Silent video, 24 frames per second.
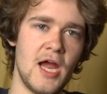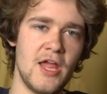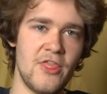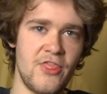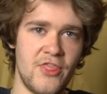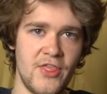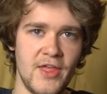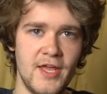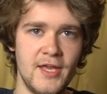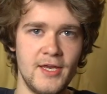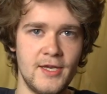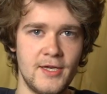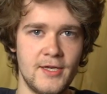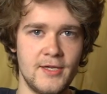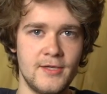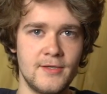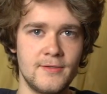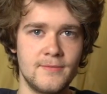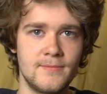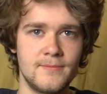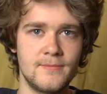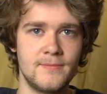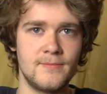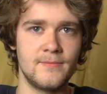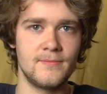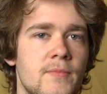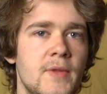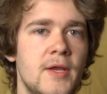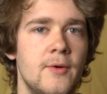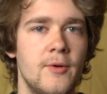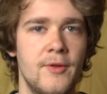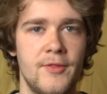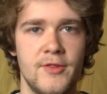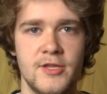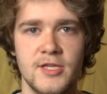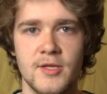I think.
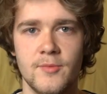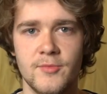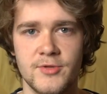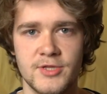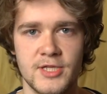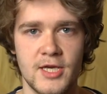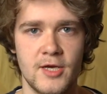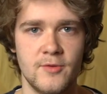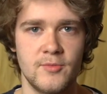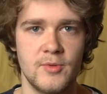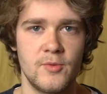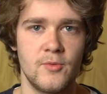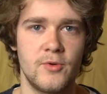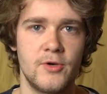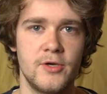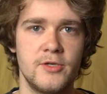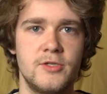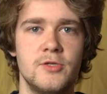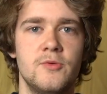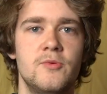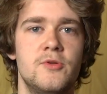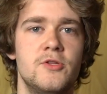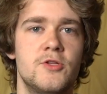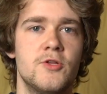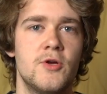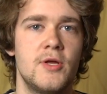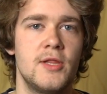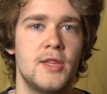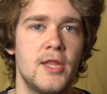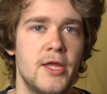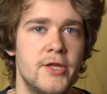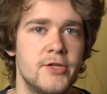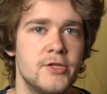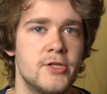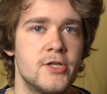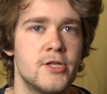Anyway, the sun was out and we wanted to enjoy
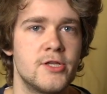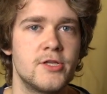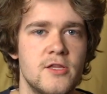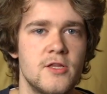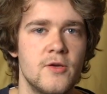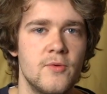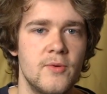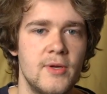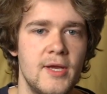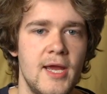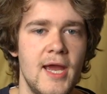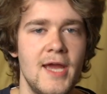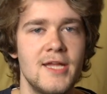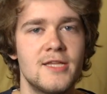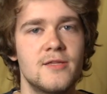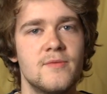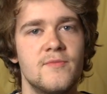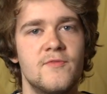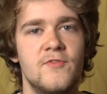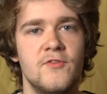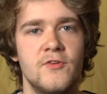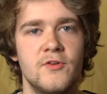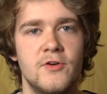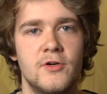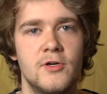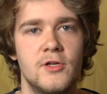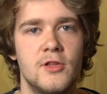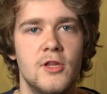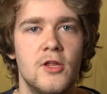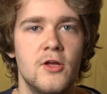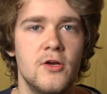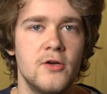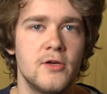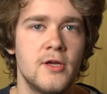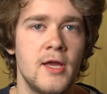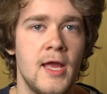lunch. So we ate some food on a
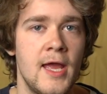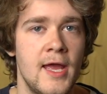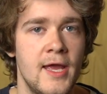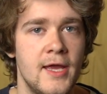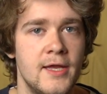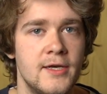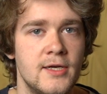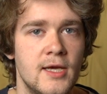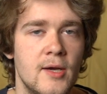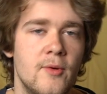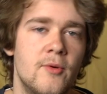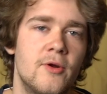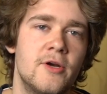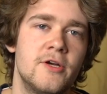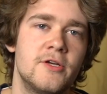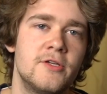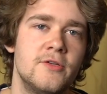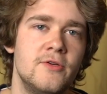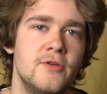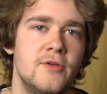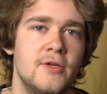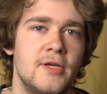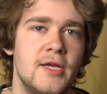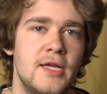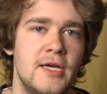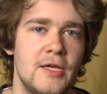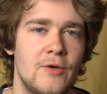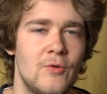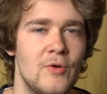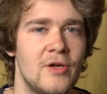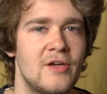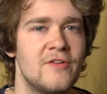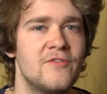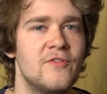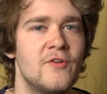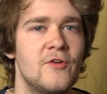log and I wanted to get a
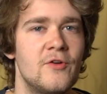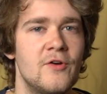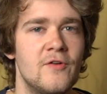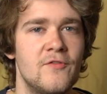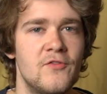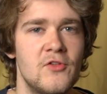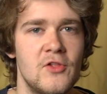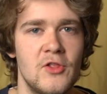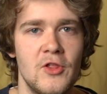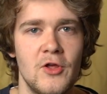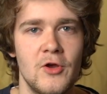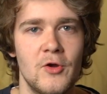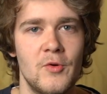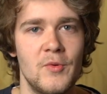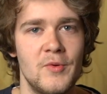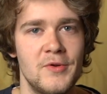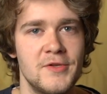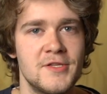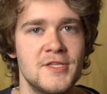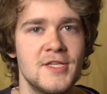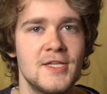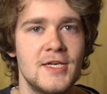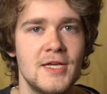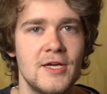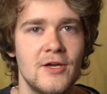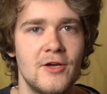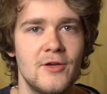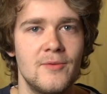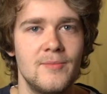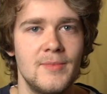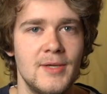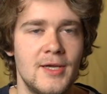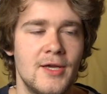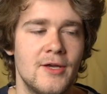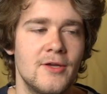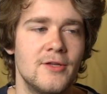quick photo of the log we were sitting
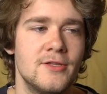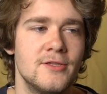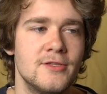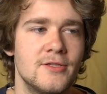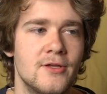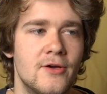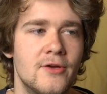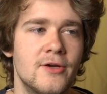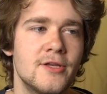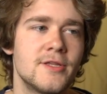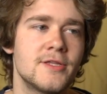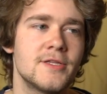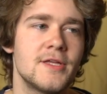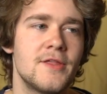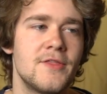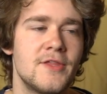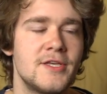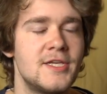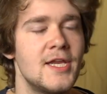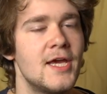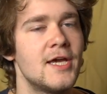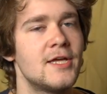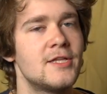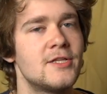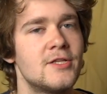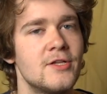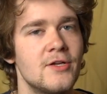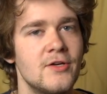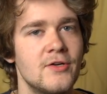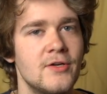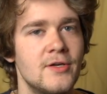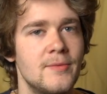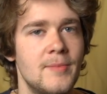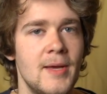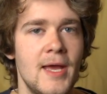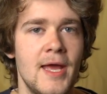on because honestly the
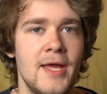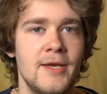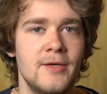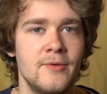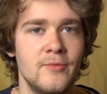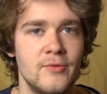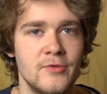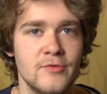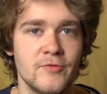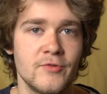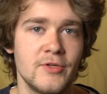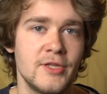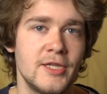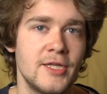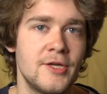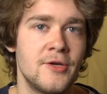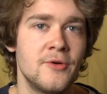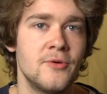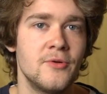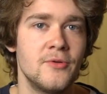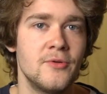texture and pattern was really